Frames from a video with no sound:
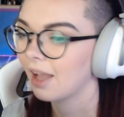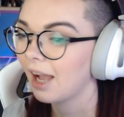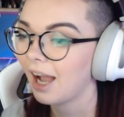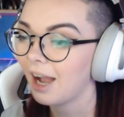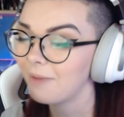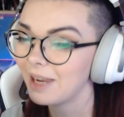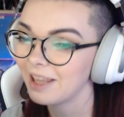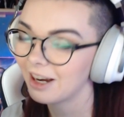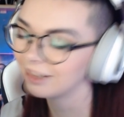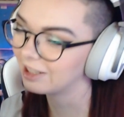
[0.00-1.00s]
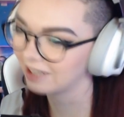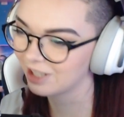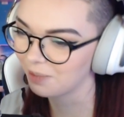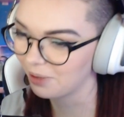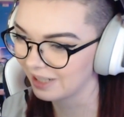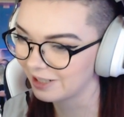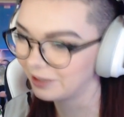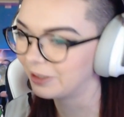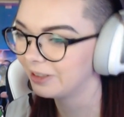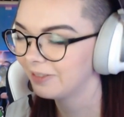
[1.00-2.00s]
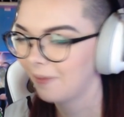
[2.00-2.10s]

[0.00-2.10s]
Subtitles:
I mean, their lyrics are pretty cool.